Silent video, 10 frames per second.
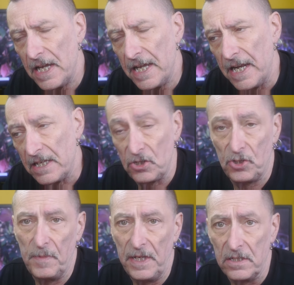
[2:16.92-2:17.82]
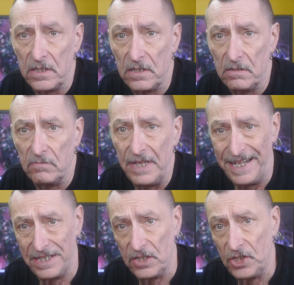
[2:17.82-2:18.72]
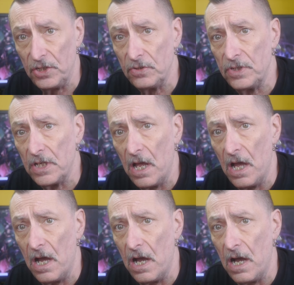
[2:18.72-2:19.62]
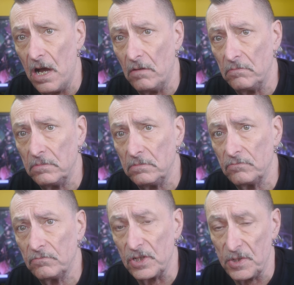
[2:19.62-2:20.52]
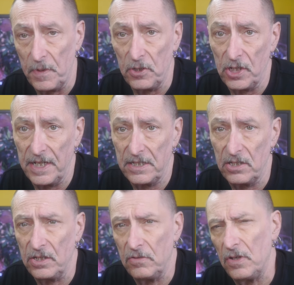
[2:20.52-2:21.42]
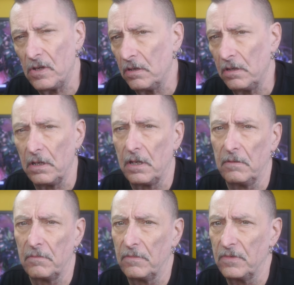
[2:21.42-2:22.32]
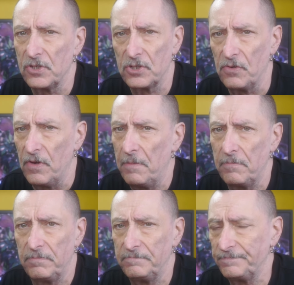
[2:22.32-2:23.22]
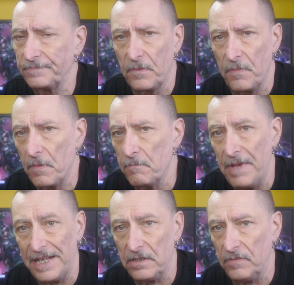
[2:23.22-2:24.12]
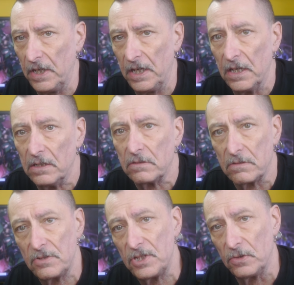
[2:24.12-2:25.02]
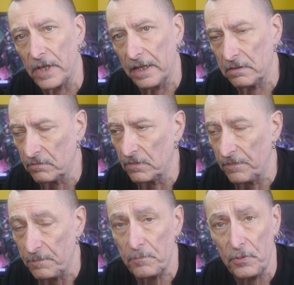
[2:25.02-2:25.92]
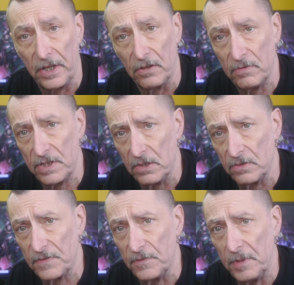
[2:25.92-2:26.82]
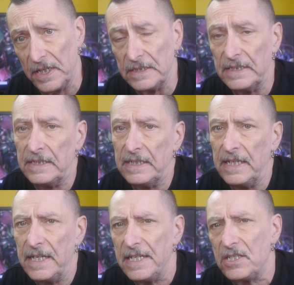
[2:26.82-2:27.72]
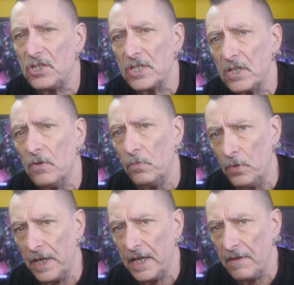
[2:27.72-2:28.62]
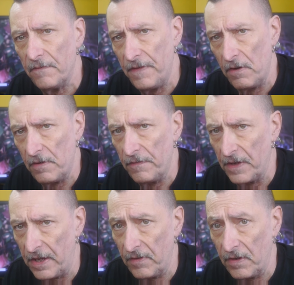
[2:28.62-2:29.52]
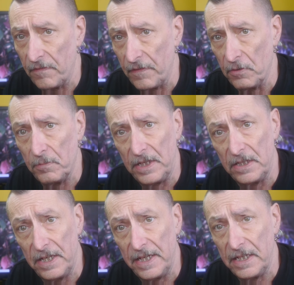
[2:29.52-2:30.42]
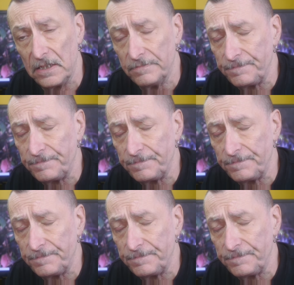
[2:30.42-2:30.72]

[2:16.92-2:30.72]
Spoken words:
It has tremendous latitude, exposure latitude. You can screw up massively and still get pretty good results from it. It's just a really very forgiving film indeed.